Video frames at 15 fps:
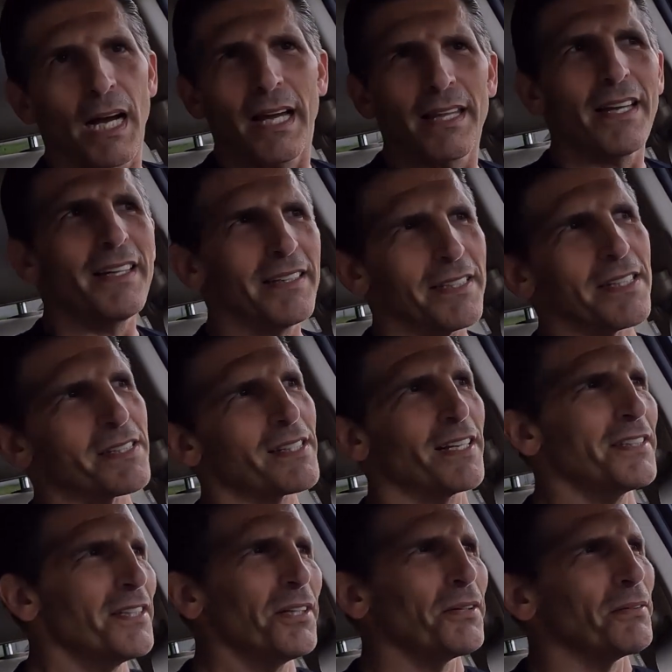I like this.
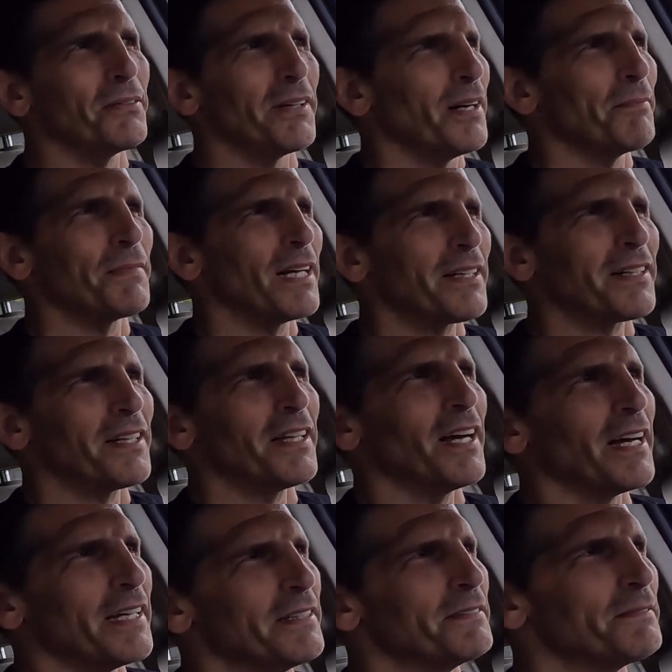I do. I'm not going to
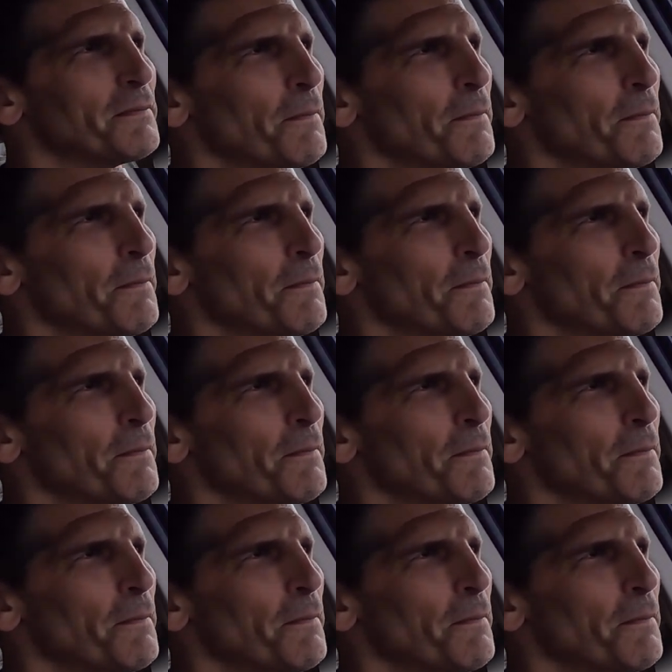lie.